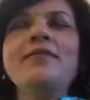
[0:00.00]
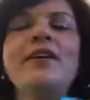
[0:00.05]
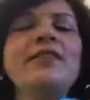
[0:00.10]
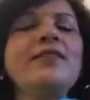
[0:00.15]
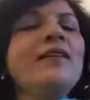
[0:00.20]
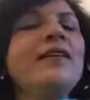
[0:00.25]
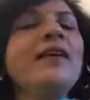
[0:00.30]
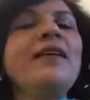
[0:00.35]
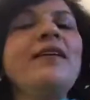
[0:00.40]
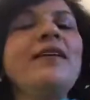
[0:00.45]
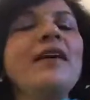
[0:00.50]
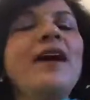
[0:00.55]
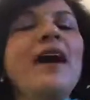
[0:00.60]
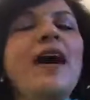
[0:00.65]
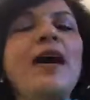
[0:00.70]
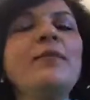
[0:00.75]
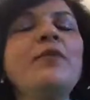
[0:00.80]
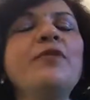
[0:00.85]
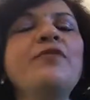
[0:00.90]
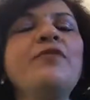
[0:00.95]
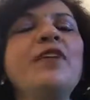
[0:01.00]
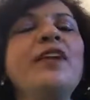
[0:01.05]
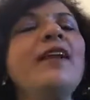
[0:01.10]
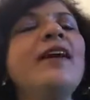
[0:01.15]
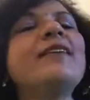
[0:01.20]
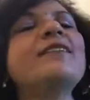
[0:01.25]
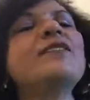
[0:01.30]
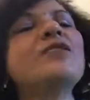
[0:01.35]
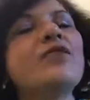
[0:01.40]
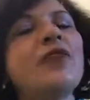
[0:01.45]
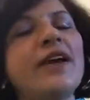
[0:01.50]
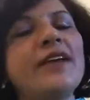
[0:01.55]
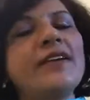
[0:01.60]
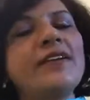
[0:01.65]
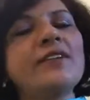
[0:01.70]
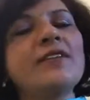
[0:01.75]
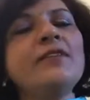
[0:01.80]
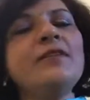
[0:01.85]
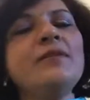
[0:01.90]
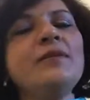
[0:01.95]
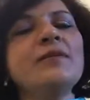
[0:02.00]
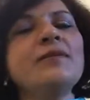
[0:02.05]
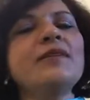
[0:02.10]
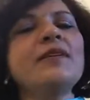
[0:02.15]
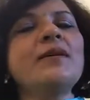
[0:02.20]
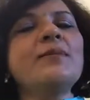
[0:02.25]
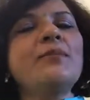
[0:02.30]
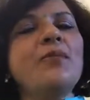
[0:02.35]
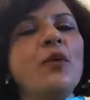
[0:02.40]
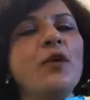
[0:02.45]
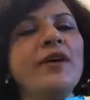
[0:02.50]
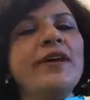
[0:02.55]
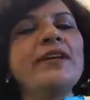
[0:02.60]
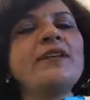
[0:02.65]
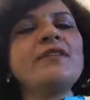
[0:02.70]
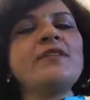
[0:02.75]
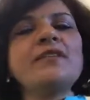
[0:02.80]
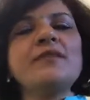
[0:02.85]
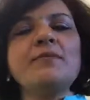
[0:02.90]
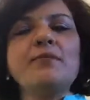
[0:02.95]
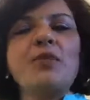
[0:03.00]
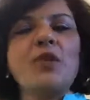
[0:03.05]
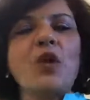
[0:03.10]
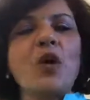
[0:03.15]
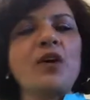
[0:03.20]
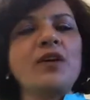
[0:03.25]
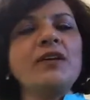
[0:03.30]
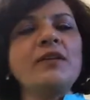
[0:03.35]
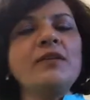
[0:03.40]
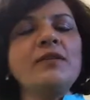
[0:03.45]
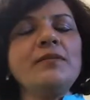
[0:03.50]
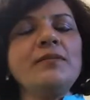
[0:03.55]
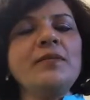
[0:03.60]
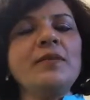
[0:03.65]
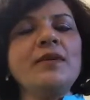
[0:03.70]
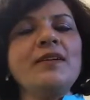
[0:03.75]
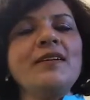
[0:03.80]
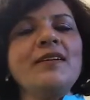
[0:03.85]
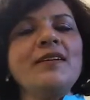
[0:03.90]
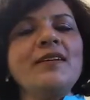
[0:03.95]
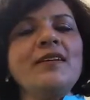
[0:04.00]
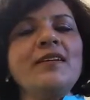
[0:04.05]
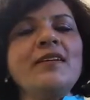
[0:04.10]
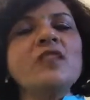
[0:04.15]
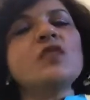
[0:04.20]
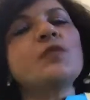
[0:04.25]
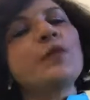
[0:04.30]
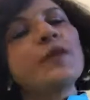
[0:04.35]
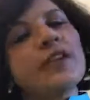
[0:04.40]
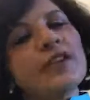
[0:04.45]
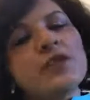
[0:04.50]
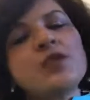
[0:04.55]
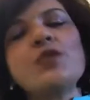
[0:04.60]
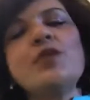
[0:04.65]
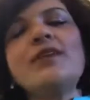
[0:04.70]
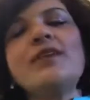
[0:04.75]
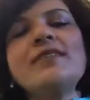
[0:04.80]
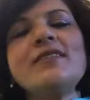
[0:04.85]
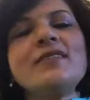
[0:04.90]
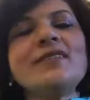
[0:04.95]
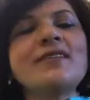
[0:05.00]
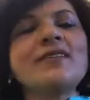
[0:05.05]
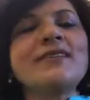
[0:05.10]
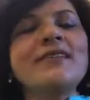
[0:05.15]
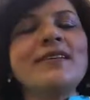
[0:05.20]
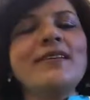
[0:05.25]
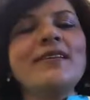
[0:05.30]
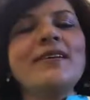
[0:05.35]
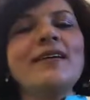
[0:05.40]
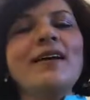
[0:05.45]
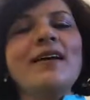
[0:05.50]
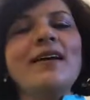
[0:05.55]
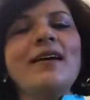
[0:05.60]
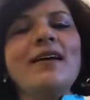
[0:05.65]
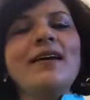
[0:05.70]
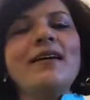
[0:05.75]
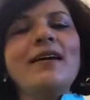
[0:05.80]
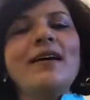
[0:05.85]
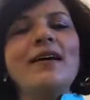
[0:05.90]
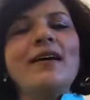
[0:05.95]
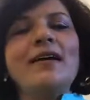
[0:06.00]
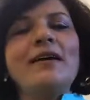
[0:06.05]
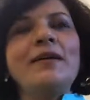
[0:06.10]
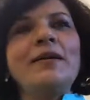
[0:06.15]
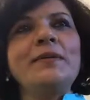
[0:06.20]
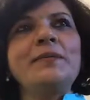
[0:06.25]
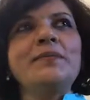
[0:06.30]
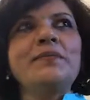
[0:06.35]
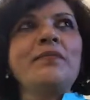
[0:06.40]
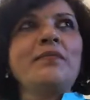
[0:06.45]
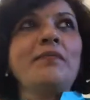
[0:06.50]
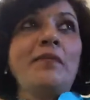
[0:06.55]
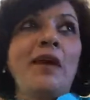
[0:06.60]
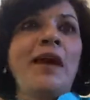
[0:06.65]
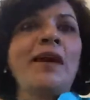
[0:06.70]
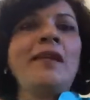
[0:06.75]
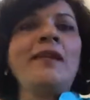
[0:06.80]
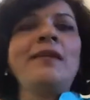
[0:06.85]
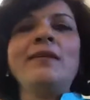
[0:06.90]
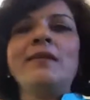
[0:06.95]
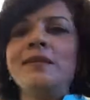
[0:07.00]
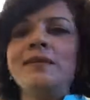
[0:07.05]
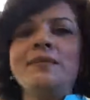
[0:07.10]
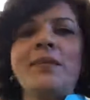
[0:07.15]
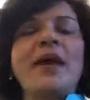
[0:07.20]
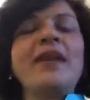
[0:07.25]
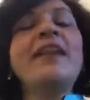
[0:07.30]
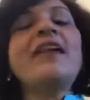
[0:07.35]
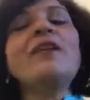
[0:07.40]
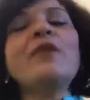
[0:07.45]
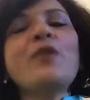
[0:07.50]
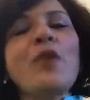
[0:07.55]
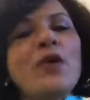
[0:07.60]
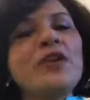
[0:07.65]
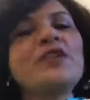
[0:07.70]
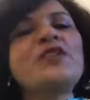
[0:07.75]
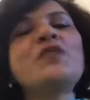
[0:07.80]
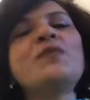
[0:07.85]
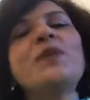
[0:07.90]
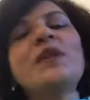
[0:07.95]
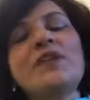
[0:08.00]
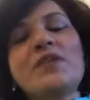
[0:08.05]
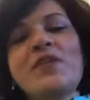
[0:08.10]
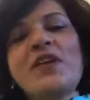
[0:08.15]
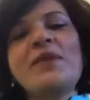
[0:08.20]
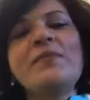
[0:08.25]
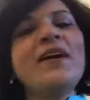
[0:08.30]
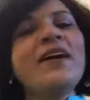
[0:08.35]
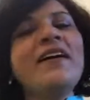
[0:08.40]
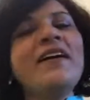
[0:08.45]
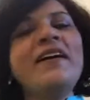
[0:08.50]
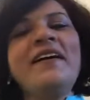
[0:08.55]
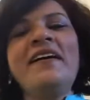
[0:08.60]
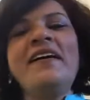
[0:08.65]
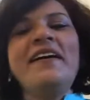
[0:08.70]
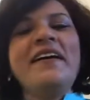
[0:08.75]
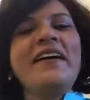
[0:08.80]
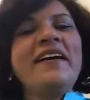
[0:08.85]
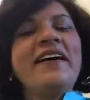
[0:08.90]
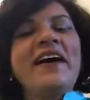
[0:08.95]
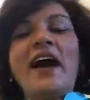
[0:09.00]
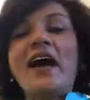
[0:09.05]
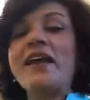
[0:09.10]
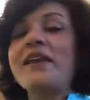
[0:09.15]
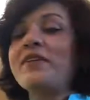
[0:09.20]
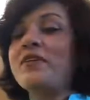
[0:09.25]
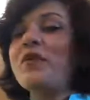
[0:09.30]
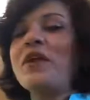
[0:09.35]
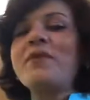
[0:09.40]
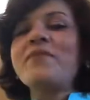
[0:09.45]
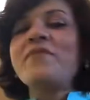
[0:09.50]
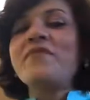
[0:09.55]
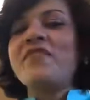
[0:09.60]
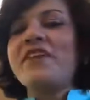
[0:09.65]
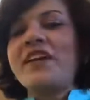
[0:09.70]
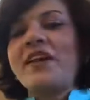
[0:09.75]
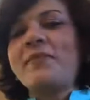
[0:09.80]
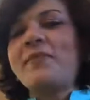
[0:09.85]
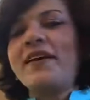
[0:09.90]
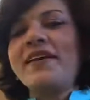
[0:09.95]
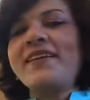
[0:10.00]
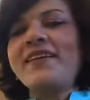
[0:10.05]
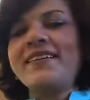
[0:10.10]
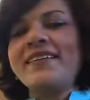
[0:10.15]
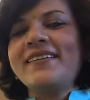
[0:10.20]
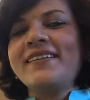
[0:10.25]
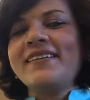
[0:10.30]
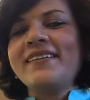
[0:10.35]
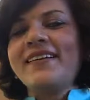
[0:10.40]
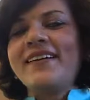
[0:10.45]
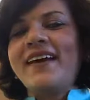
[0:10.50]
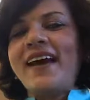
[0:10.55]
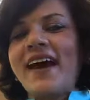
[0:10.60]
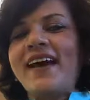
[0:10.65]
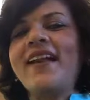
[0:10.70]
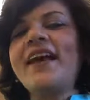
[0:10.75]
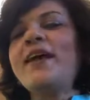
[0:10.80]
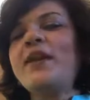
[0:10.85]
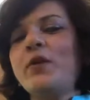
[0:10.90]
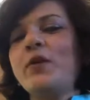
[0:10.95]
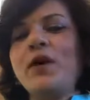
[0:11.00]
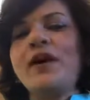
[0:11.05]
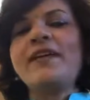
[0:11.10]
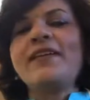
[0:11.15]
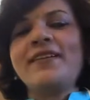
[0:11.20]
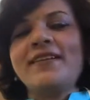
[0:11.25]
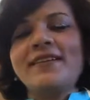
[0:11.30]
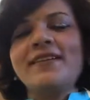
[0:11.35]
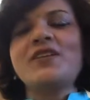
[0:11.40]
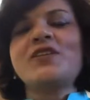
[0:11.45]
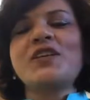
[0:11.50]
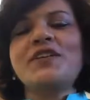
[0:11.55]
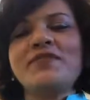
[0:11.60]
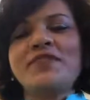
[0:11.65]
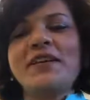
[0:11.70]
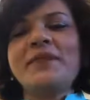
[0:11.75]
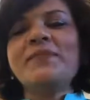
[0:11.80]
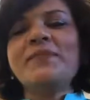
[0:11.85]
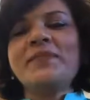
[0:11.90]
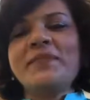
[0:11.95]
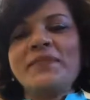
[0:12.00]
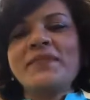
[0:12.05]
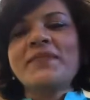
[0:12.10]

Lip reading: Vandana, I'm a freelance writer, poet, blogger, spiritualist, and an incorrigible dreamer. I dream very big, and I know I can achieve them.